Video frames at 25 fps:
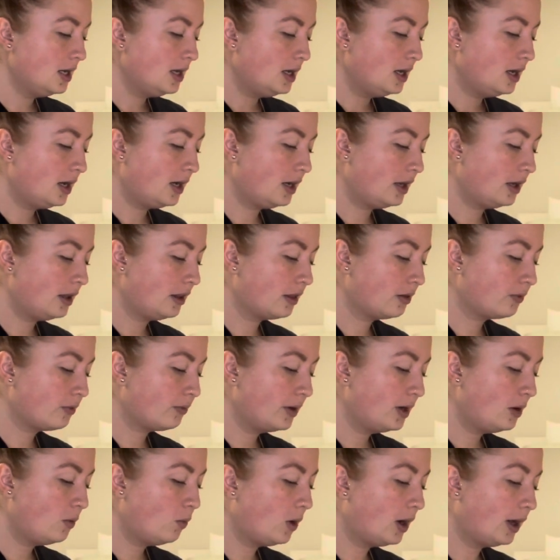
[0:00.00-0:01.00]
The
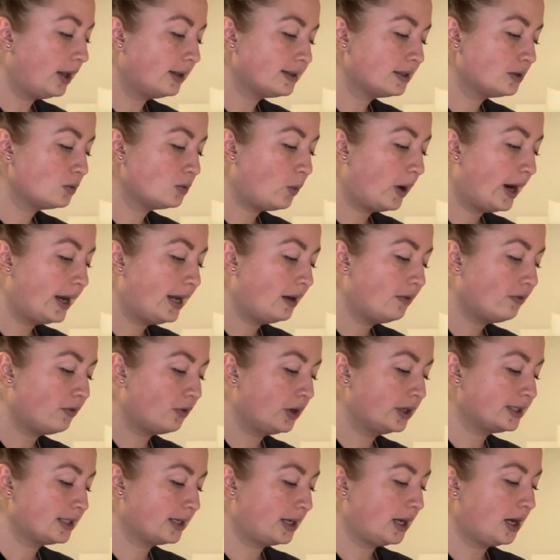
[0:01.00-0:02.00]
Three of Wands is waiting for
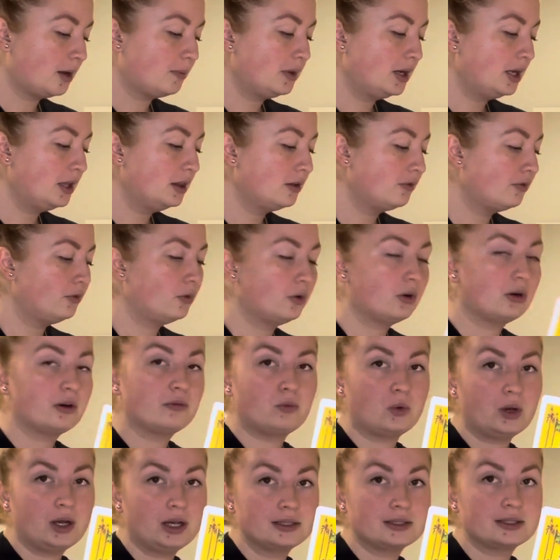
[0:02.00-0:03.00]
it to come in. The Four of
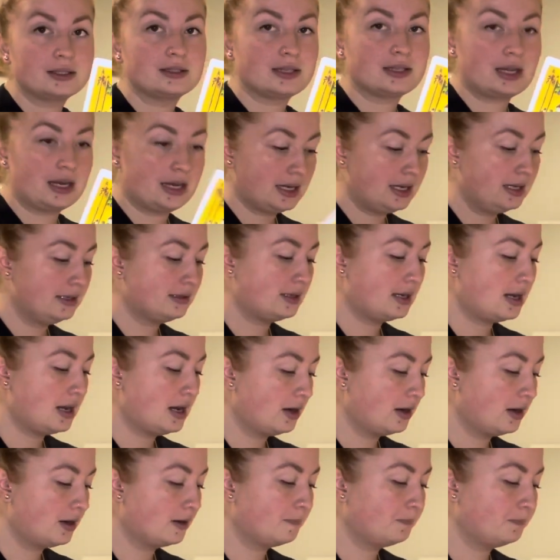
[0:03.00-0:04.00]
Wands is like, it's
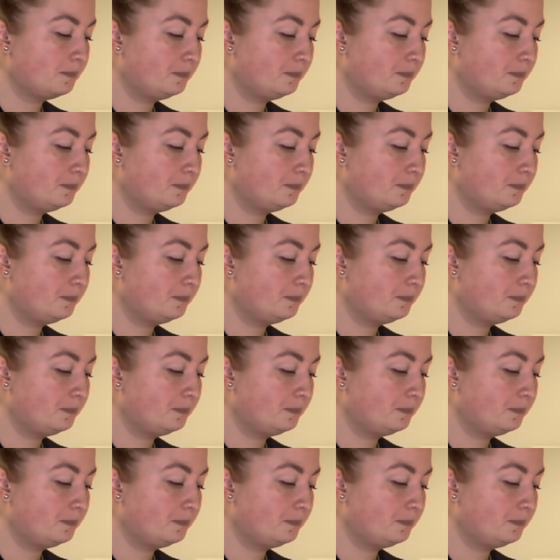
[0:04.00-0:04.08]
here.